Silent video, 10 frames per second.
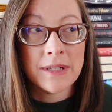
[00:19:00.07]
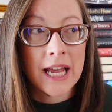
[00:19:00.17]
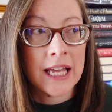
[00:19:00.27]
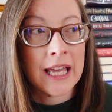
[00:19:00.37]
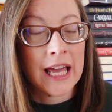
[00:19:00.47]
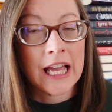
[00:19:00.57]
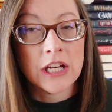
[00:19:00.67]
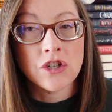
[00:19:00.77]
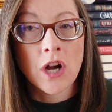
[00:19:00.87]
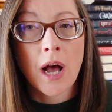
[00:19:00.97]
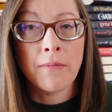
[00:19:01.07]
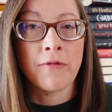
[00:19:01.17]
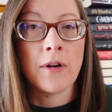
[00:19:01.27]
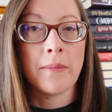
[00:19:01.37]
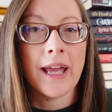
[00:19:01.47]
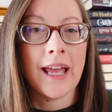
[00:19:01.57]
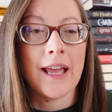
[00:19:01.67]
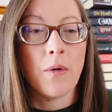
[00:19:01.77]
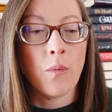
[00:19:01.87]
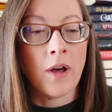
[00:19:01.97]
end up taking a job from
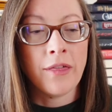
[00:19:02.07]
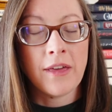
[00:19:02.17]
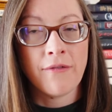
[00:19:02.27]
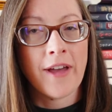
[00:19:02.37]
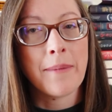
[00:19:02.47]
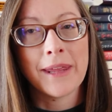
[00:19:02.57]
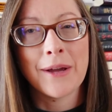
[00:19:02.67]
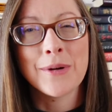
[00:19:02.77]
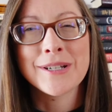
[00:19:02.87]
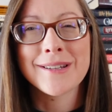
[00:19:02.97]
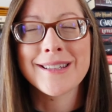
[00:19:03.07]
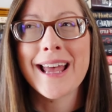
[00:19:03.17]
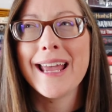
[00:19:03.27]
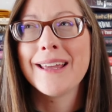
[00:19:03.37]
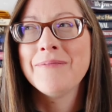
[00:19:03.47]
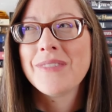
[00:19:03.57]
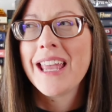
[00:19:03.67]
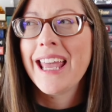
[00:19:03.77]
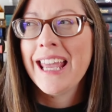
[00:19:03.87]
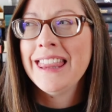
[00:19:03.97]
a wealthy family, which is like
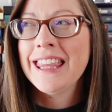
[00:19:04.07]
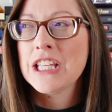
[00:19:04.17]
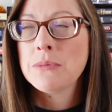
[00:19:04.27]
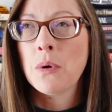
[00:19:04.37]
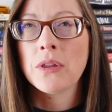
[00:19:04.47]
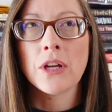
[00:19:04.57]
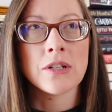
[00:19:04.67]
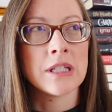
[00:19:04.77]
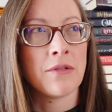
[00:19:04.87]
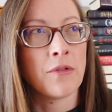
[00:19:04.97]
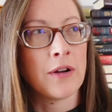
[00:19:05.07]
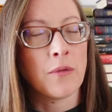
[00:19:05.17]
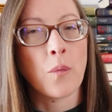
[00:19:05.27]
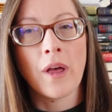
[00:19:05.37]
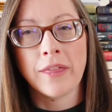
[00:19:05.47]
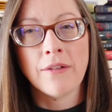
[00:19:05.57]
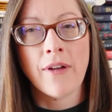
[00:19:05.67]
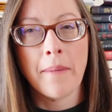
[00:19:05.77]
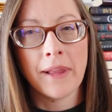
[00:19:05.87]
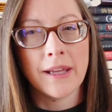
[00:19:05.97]
in this book, there's different
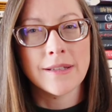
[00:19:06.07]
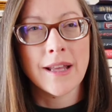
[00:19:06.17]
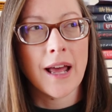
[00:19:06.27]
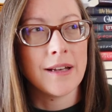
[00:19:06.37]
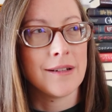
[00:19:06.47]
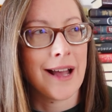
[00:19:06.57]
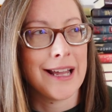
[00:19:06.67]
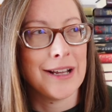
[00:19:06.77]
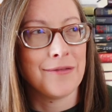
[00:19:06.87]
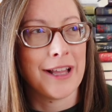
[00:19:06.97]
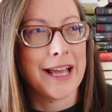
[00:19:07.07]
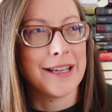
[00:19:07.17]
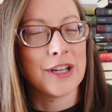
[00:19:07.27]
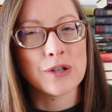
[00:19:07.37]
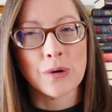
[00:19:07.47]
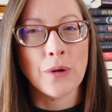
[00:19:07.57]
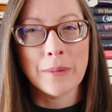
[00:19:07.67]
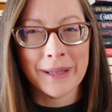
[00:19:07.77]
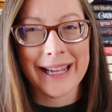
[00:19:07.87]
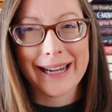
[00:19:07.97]
wealthy families that kind of like
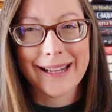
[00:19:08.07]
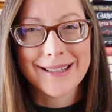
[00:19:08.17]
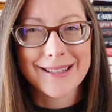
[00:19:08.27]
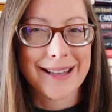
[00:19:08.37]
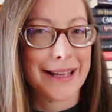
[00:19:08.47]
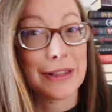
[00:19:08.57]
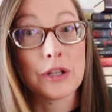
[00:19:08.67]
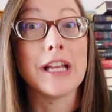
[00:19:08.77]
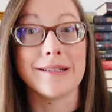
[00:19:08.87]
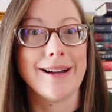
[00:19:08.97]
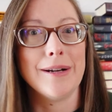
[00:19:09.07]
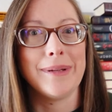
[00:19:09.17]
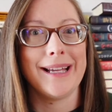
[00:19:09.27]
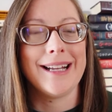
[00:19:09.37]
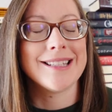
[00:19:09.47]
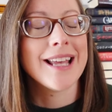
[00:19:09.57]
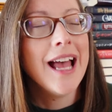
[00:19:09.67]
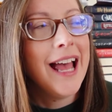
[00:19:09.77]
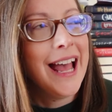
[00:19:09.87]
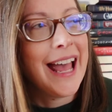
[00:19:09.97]
control the planets, like entire planets.
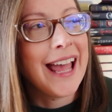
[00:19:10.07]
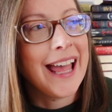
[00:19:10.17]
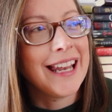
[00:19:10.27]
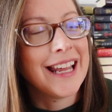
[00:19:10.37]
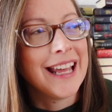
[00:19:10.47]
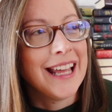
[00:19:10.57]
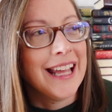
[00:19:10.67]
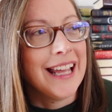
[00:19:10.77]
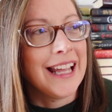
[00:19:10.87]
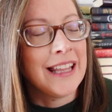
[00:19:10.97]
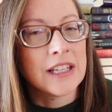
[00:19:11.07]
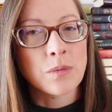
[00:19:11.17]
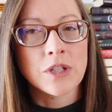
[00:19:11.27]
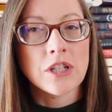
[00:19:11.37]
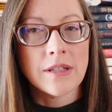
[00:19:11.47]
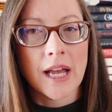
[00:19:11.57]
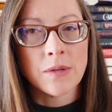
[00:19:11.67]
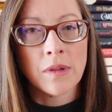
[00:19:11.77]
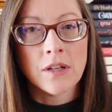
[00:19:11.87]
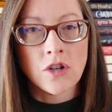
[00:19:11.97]
And in this one, she's
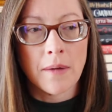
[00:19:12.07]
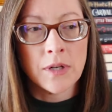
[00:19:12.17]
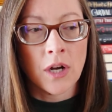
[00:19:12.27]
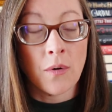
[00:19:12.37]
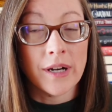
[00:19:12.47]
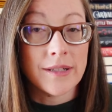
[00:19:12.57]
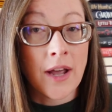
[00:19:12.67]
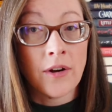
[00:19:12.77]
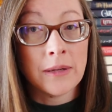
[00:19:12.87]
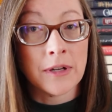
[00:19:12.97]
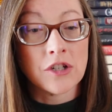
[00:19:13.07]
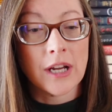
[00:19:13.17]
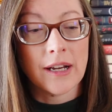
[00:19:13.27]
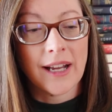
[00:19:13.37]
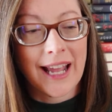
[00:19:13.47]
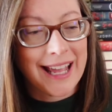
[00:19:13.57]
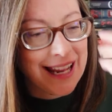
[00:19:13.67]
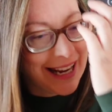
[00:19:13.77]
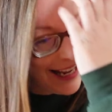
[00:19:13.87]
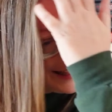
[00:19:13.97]
tasked with a job to go on a scouting mission.
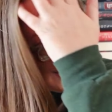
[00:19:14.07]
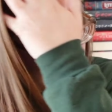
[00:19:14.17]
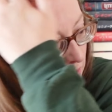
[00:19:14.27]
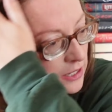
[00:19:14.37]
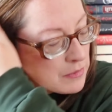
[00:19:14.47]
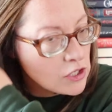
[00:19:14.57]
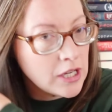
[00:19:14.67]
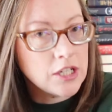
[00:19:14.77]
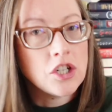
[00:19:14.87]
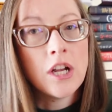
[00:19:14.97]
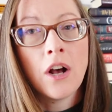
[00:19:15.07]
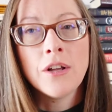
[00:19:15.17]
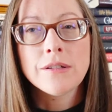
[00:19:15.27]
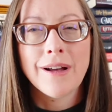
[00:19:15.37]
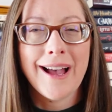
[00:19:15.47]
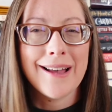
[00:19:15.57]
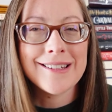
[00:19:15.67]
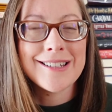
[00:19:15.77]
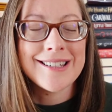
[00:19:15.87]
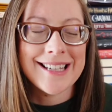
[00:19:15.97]
And in the scouting mission, she also
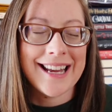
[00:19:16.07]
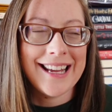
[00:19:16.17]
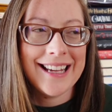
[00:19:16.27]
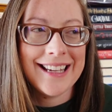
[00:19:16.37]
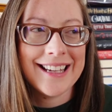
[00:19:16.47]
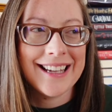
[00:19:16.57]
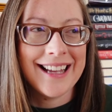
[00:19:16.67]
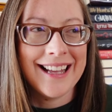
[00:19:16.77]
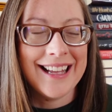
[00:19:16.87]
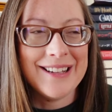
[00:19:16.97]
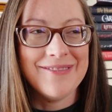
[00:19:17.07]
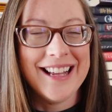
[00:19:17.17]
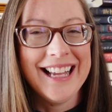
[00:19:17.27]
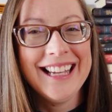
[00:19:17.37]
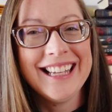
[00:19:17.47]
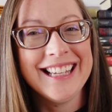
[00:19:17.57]
has to take um,